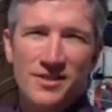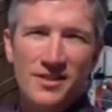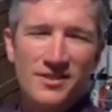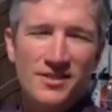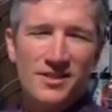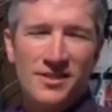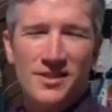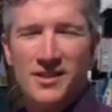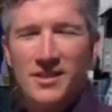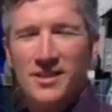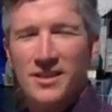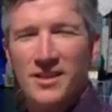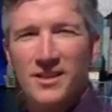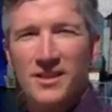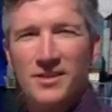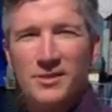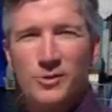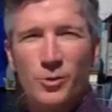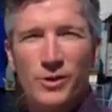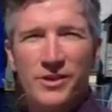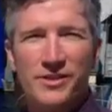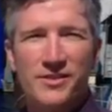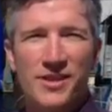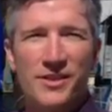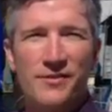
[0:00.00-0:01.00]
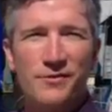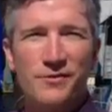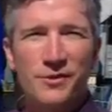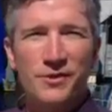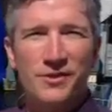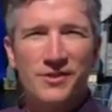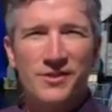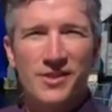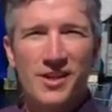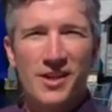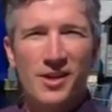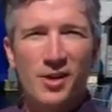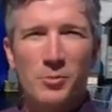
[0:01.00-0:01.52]
It's a 27-foot
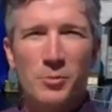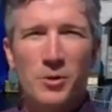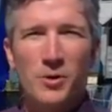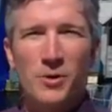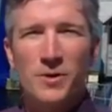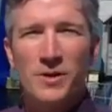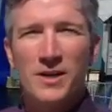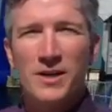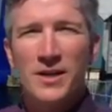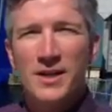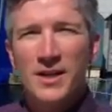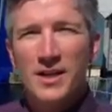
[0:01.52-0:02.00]
sailboat.